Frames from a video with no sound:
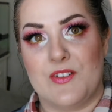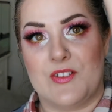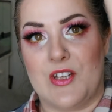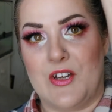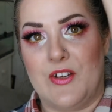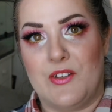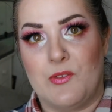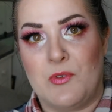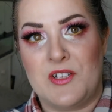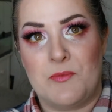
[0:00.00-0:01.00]
So
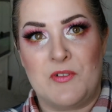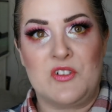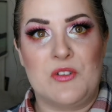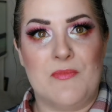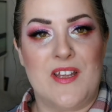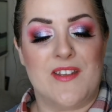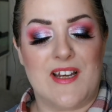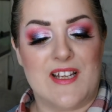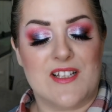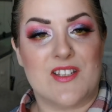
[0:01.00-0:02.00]
the one at the bottom there,
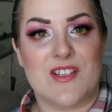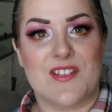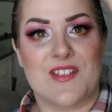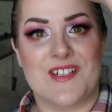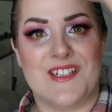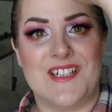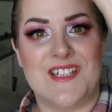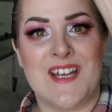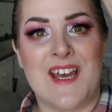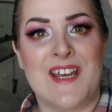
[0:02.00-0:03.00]
that is Sunny
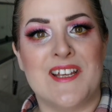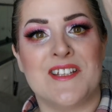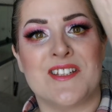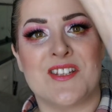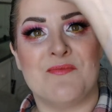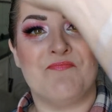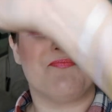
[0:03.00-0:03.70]
Days.